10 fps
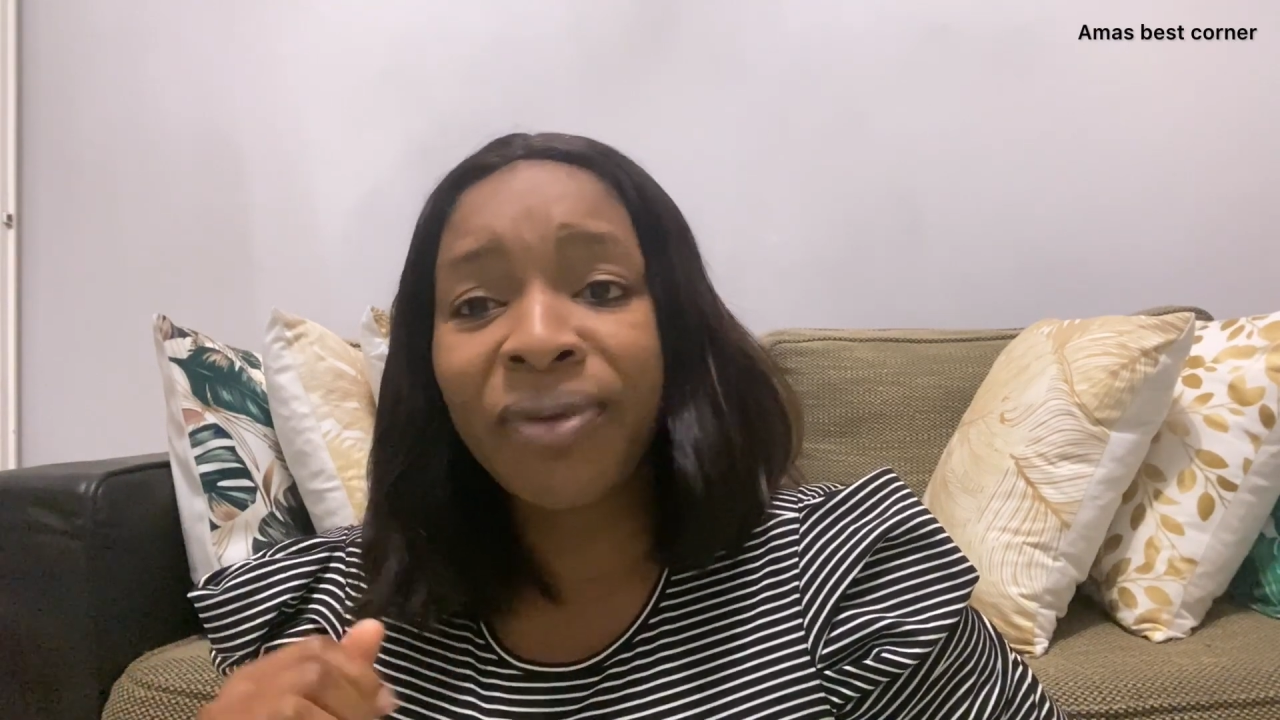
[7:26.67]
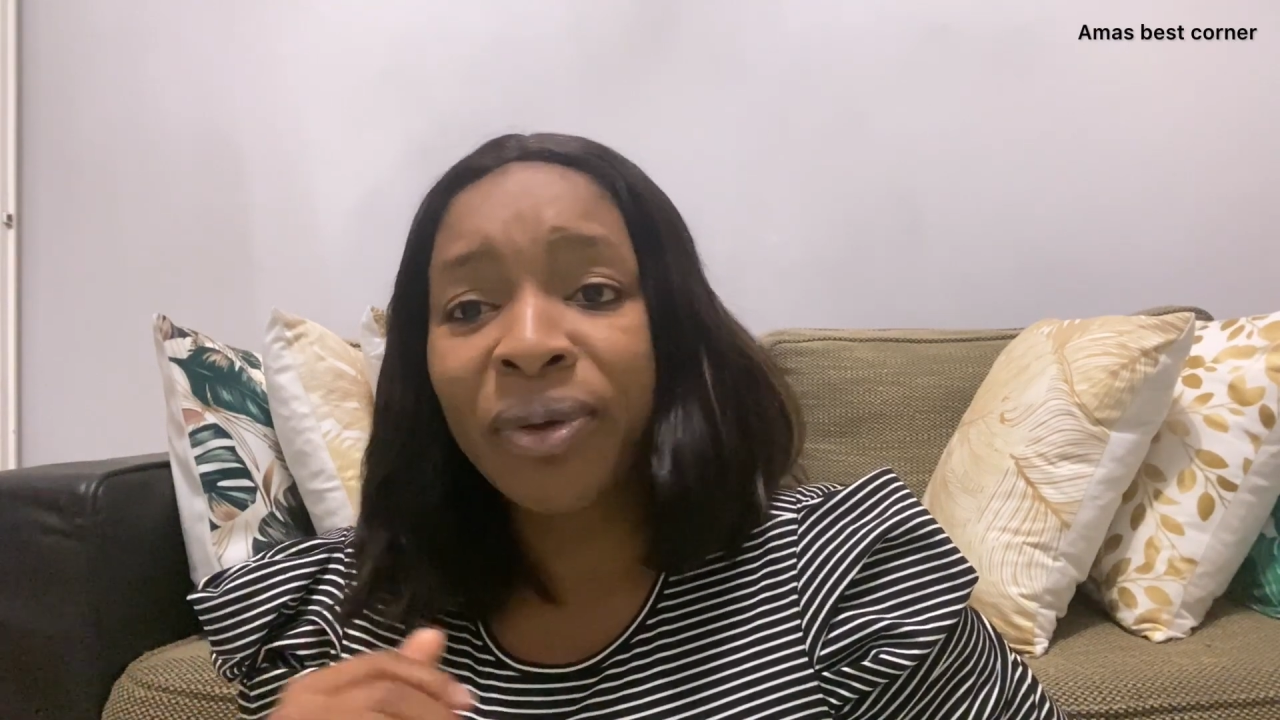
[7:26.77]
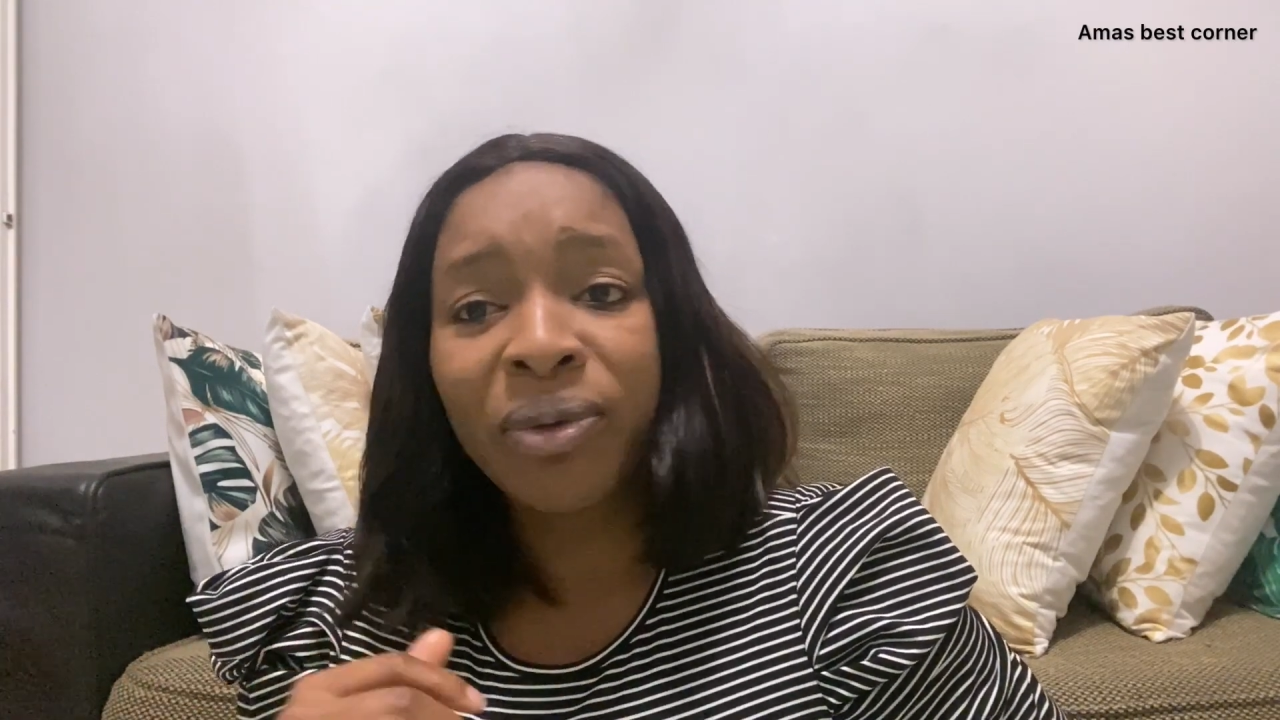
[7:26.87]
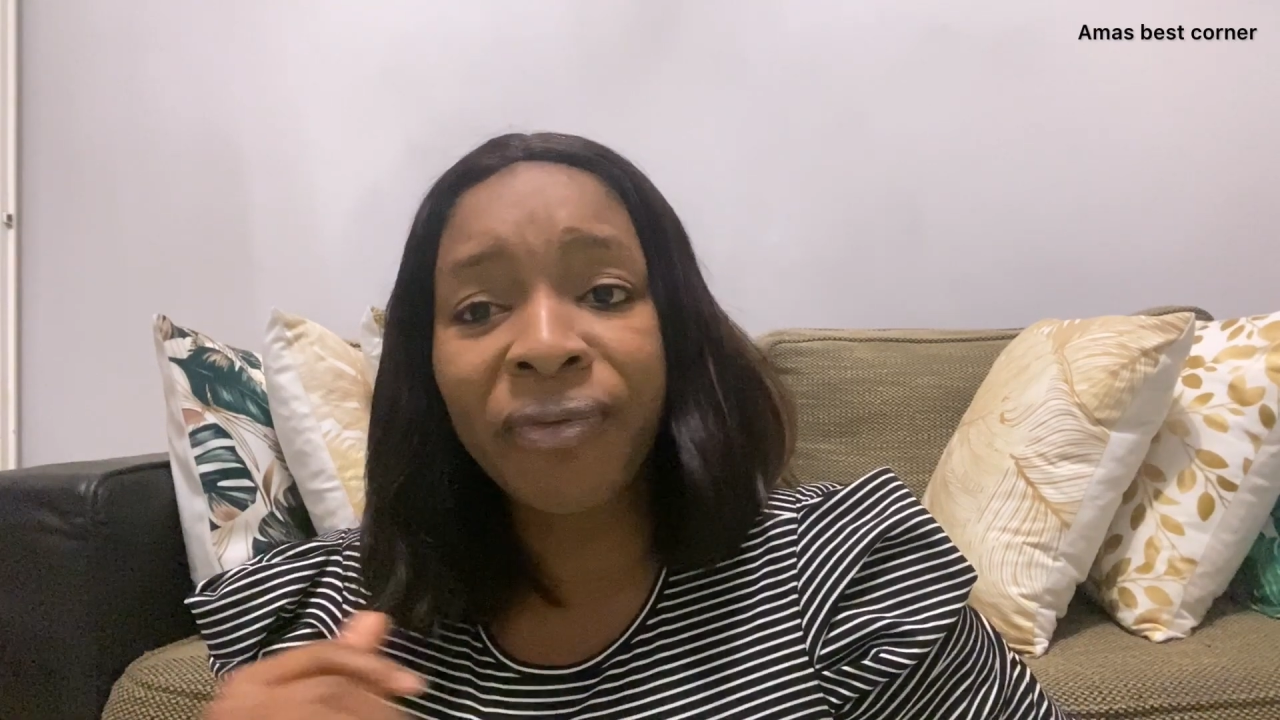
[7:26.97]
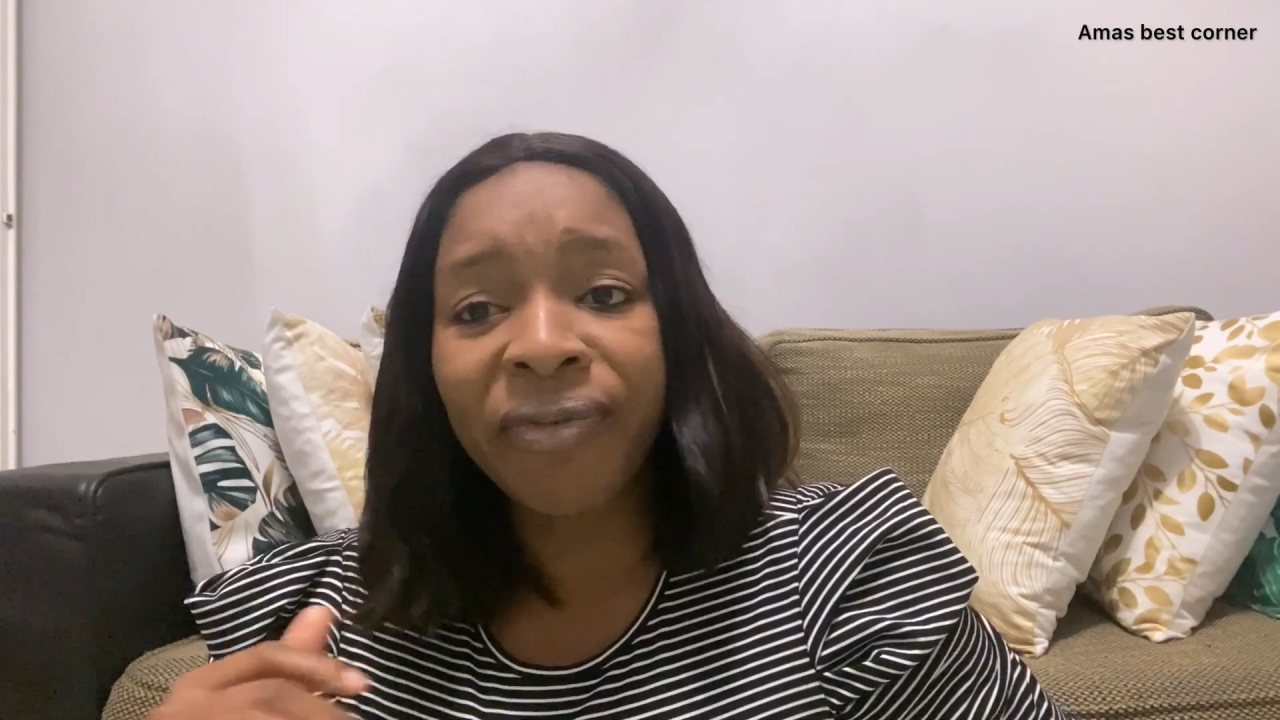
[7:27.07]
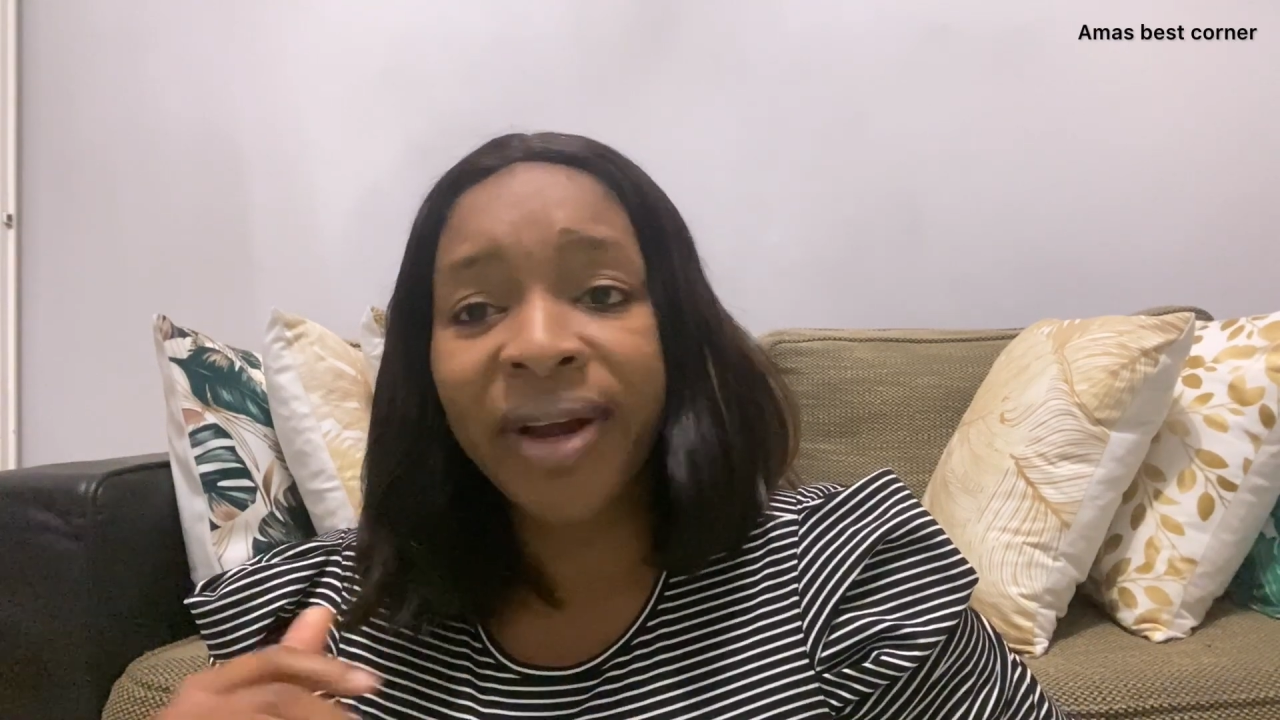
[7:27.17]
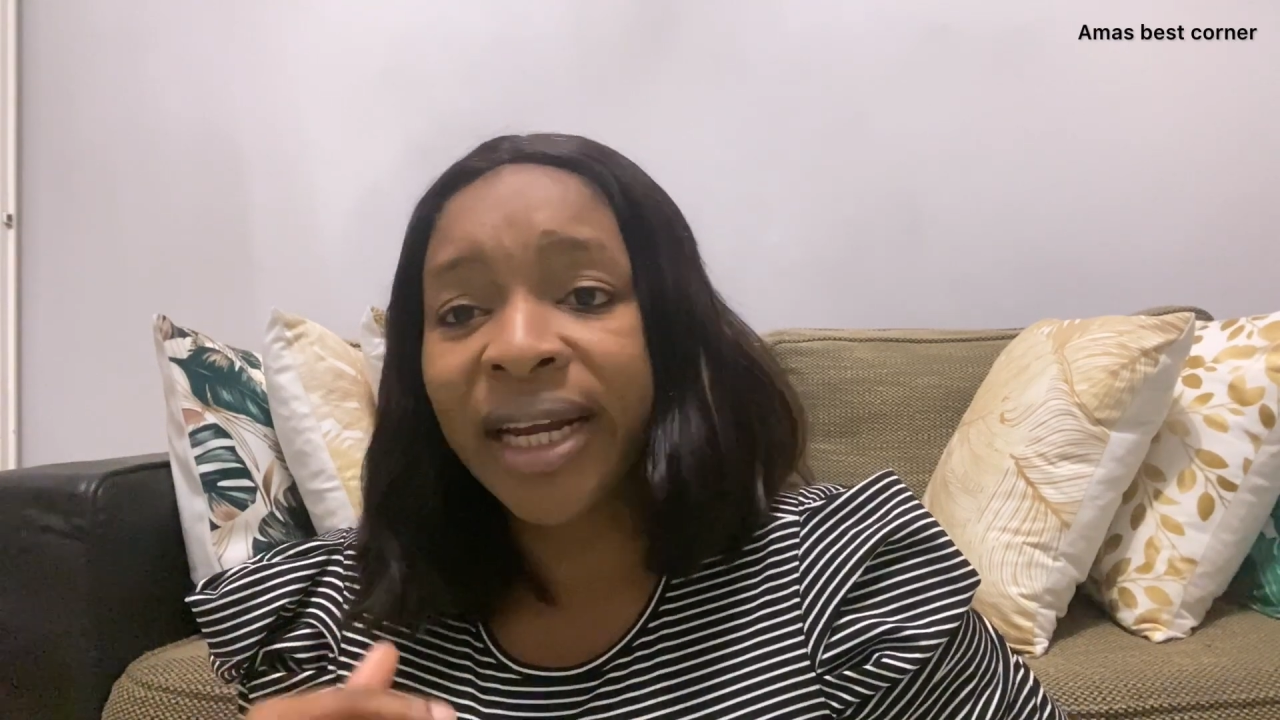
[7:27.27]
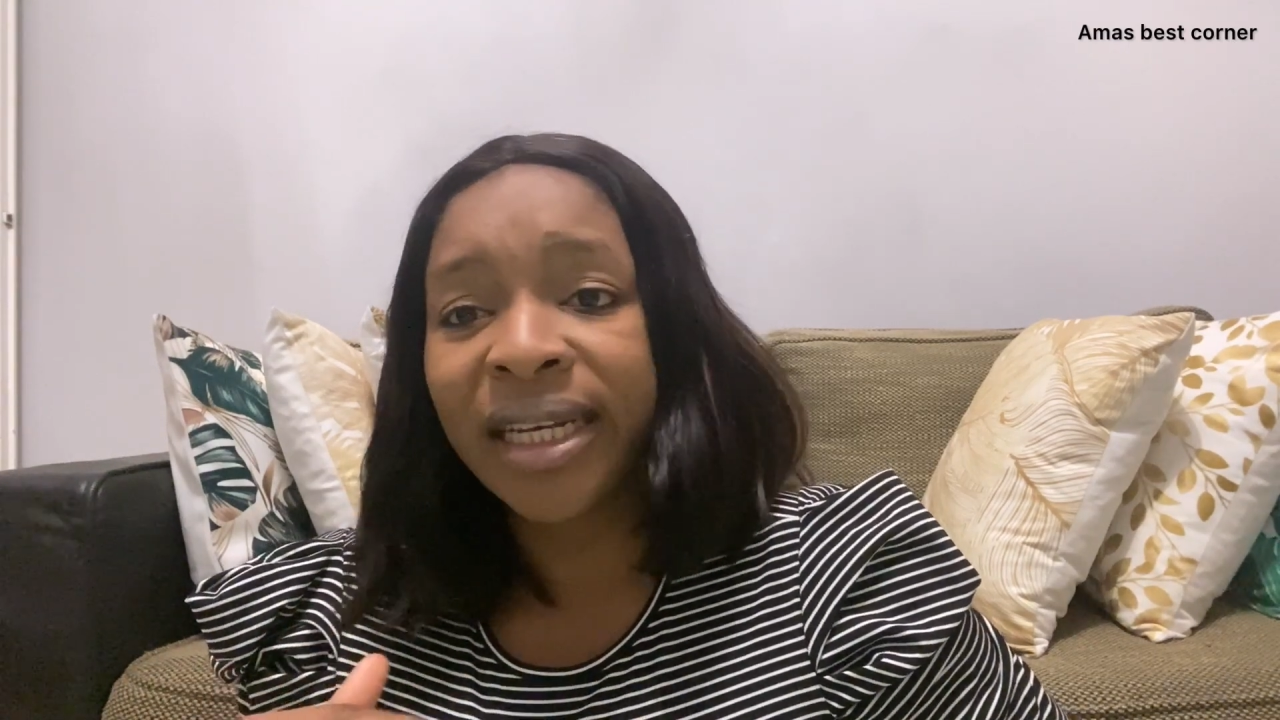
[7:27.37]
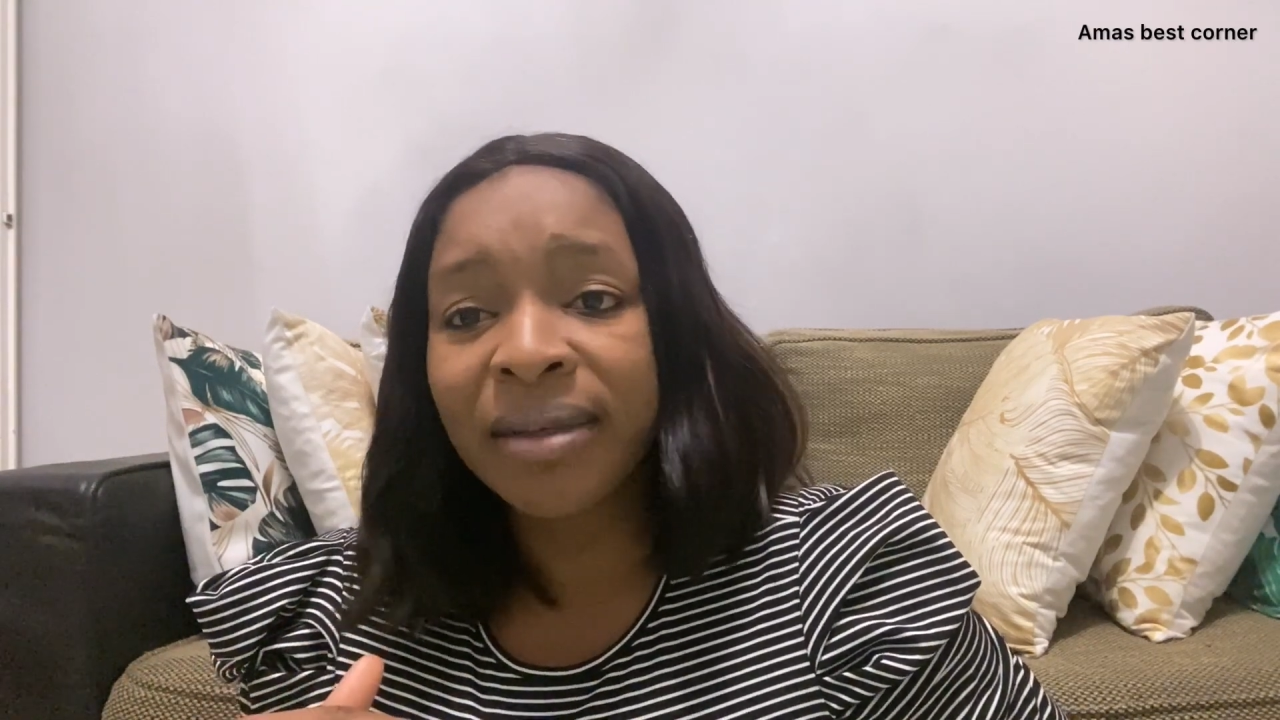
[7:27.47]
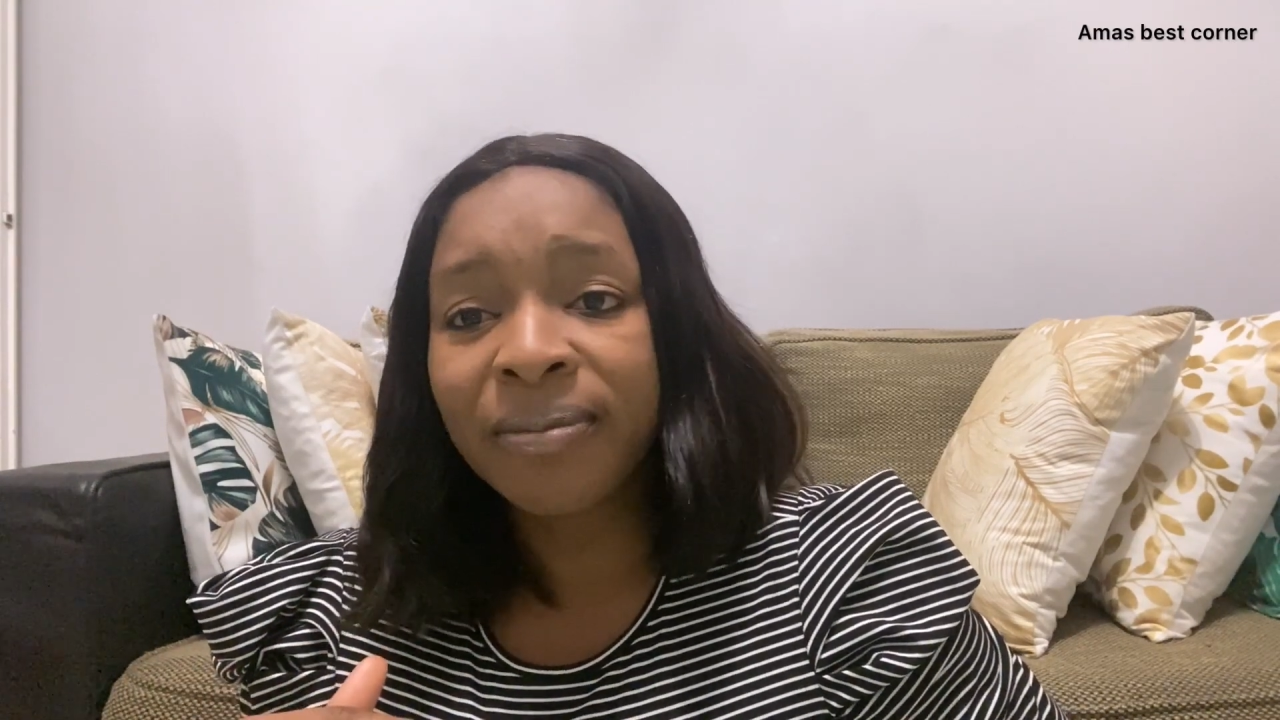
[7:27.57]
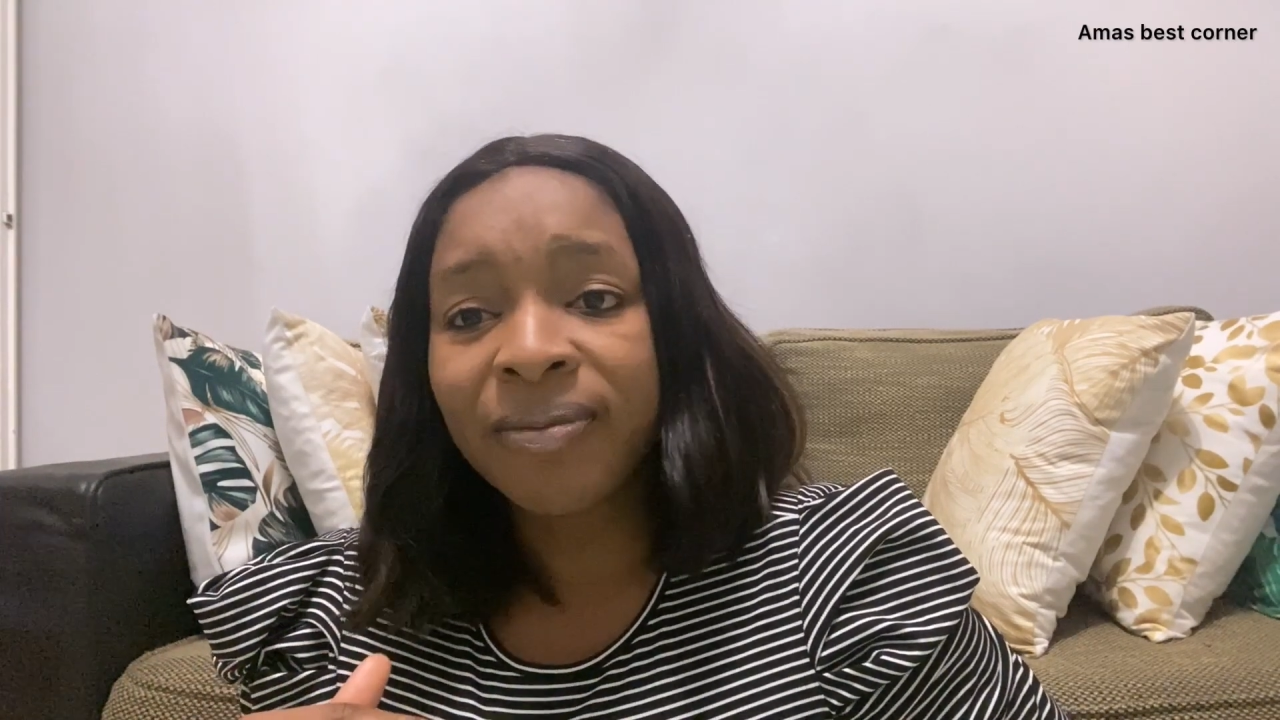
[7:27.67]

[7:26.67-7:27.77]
you to find.